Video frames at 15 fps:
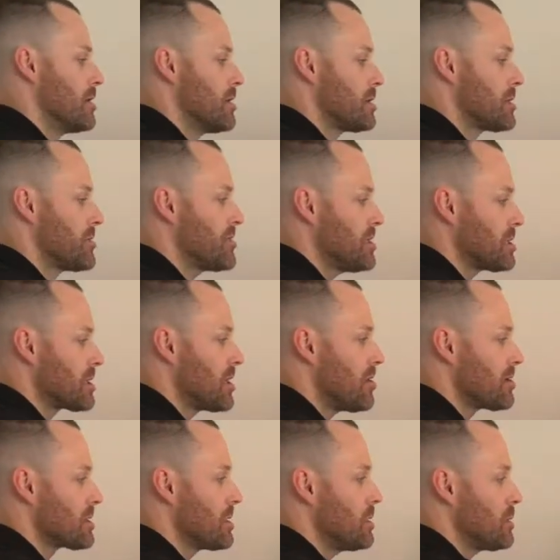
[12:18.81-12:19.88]
So these
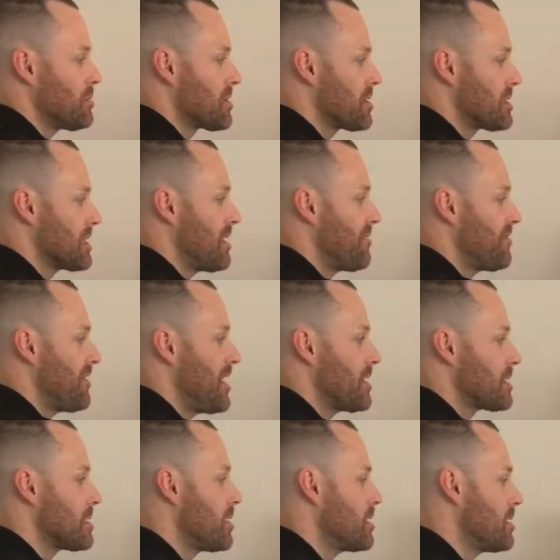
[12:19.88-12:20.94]
toxins, because they're fat
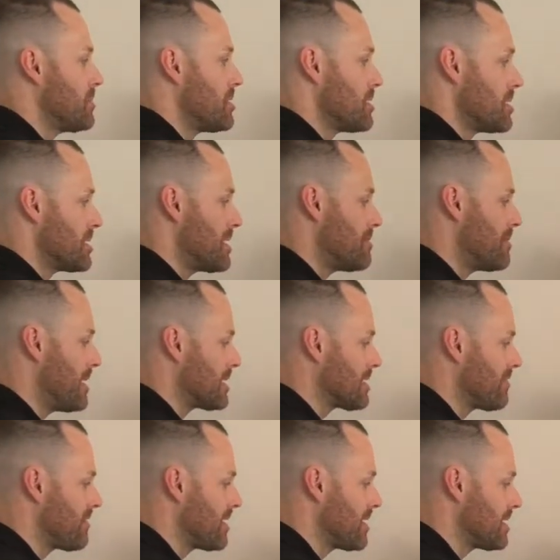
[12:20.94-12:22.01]
soluble and they're
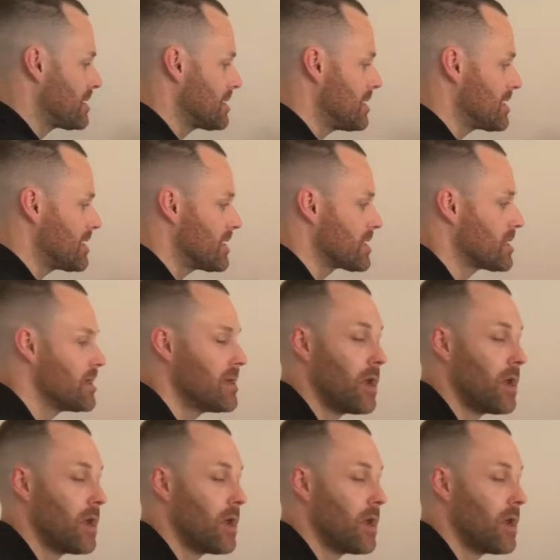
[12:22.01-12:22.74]
massively acidic,